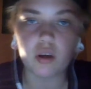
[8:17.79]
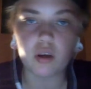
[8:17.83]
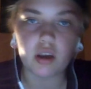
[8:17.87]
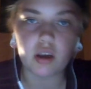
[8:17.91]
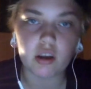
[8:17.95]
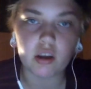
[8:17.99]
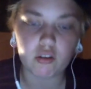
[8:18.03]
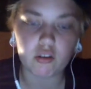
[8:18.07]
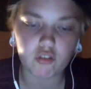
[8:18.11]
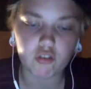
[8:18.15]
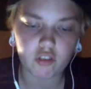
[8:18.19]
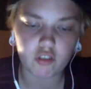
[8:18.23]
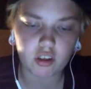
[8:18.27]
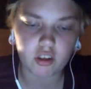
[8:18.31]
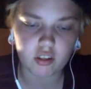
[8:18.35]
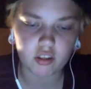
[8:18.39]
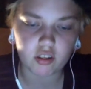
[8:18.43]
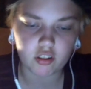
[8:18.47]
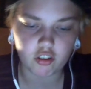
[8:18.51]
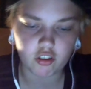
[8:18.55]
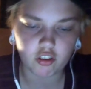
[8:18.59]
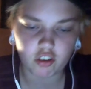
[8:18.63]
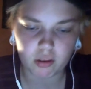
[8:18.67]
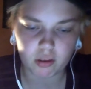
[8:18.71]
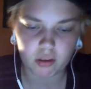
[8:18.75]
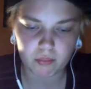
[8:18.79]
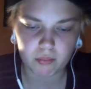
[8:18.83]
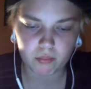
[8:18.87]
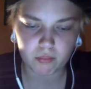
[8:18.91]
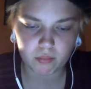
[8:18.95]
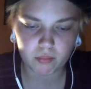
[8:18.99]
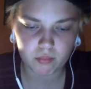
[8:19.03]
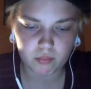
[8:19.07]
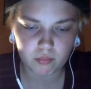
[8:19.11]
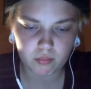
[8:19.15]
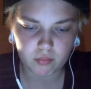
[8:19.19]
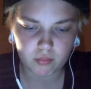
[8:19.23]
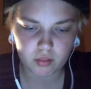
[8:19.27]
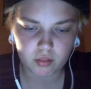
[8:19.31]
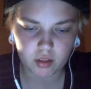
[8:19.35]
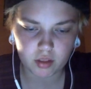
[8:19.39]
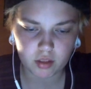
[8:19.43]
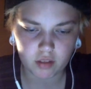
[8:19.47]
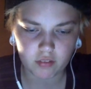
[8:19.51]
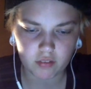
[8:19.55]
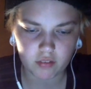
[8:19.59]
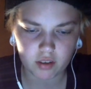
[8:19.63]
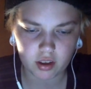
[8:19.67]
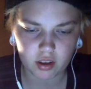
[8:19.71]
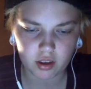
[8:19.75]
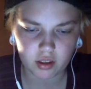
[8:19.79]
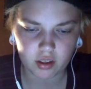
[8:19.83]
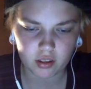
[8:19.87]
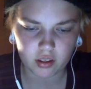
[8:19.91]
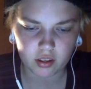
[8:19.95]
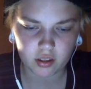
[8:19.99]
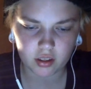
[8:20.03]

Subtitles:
energy at the gym, definitely.